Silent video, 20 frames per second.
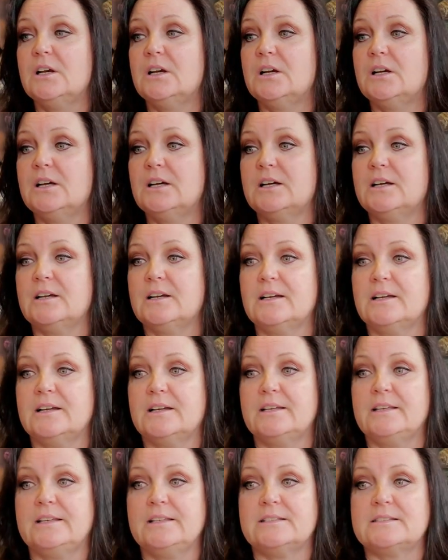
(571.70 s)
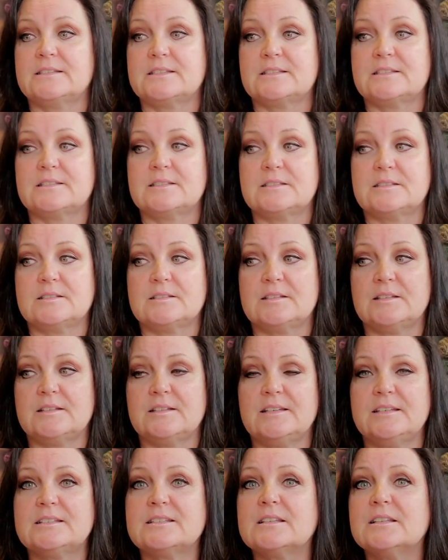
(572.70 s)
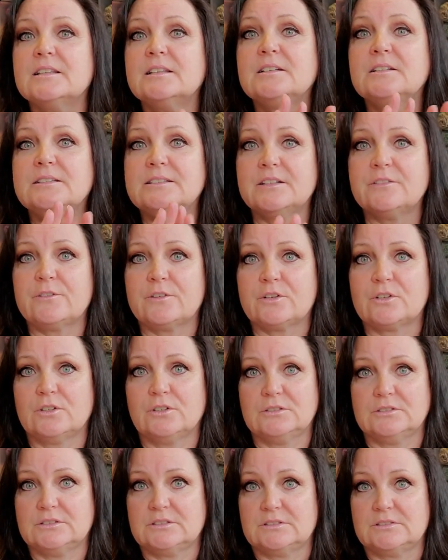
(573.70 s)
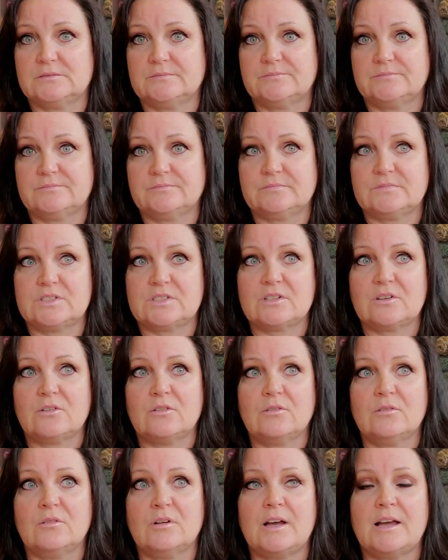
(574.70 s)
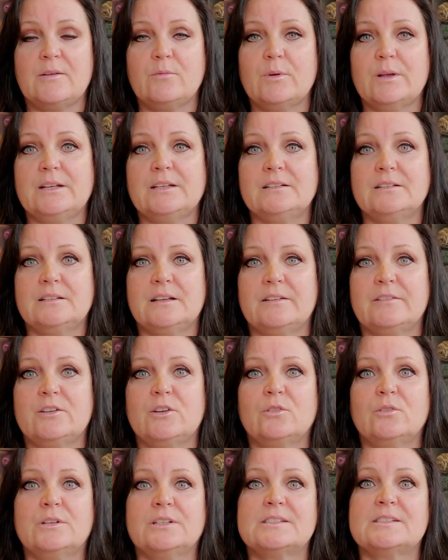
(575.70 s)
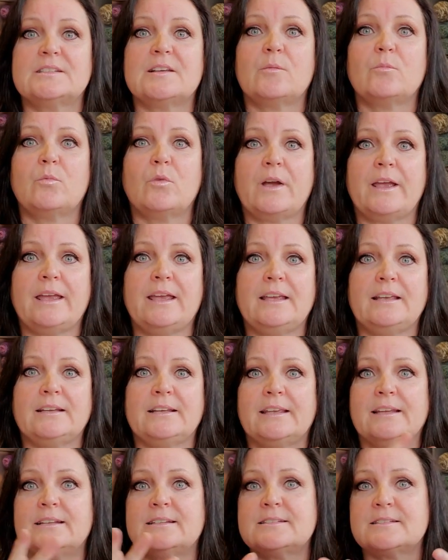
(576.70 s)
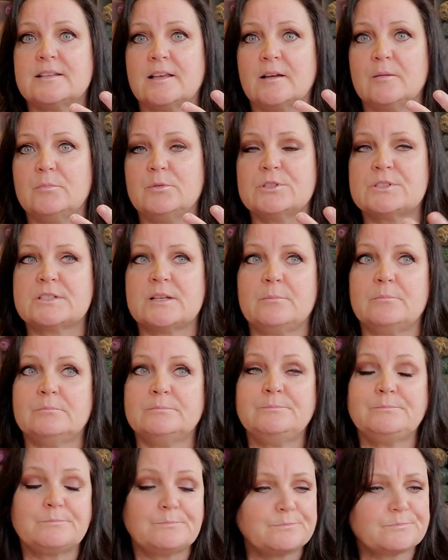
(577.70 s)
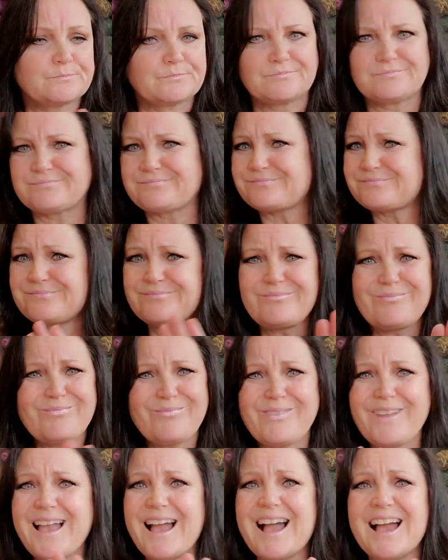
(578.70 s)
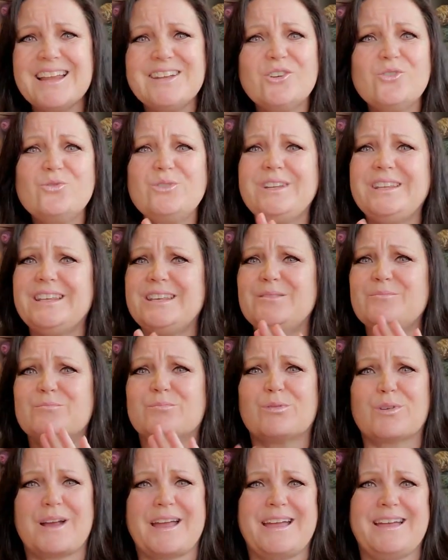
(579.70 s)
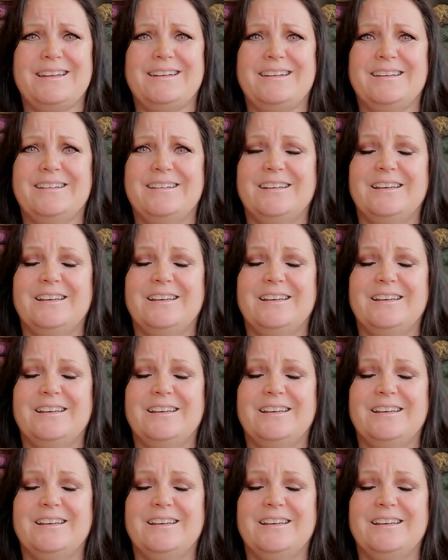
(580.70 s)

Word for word: uh, it's, it's a little difficult. So I went, I go to Subway and get a sub or something. I don't eat bread.